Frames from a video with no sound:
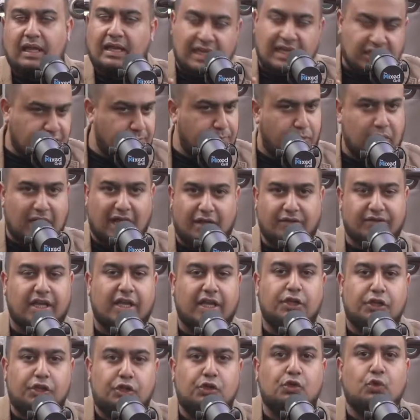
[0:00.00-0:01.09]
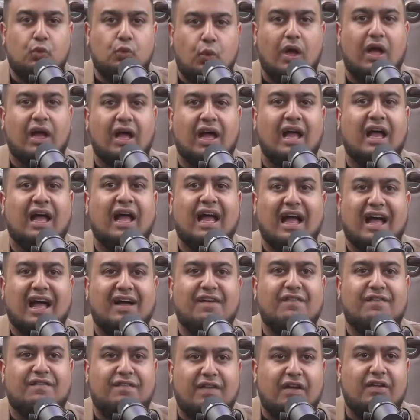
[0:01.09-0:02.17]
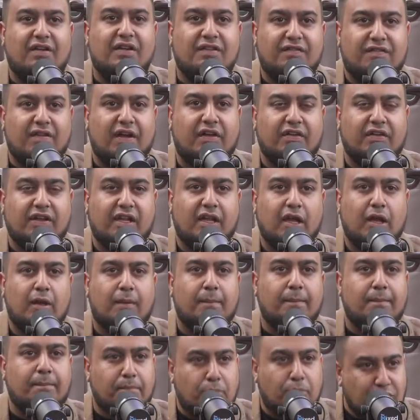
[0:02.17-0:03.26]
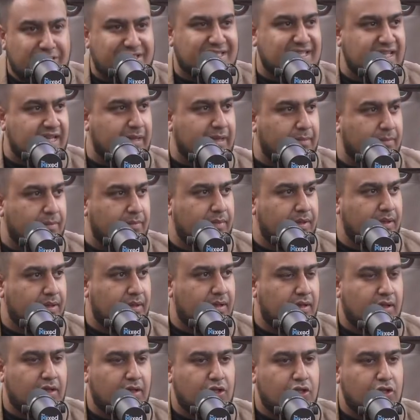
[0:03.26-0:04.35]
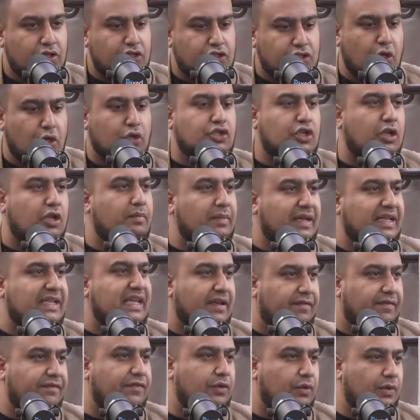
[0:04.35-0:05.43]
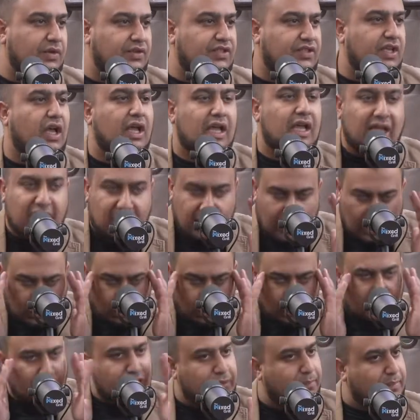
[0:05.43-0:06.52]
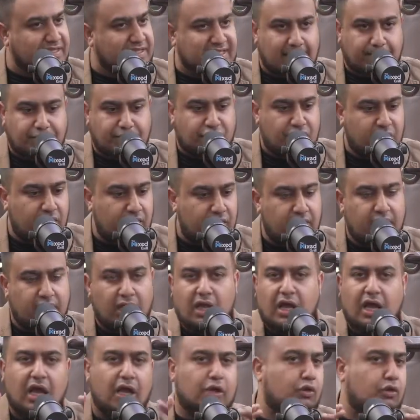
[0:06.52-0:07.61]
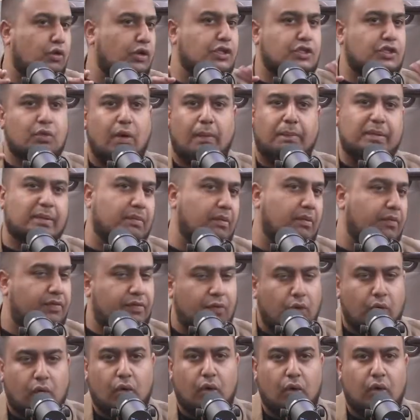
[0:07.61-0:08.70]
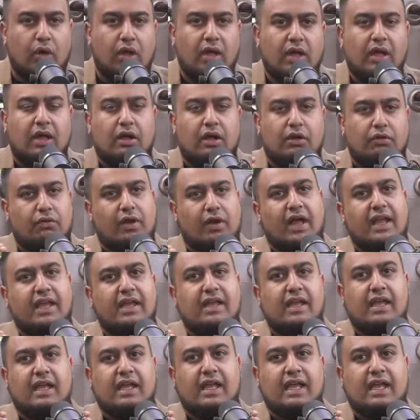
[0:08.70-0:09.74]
let's put it out there. You were a very, very Muslim social media influencer, according to perception, according to what people thought, right?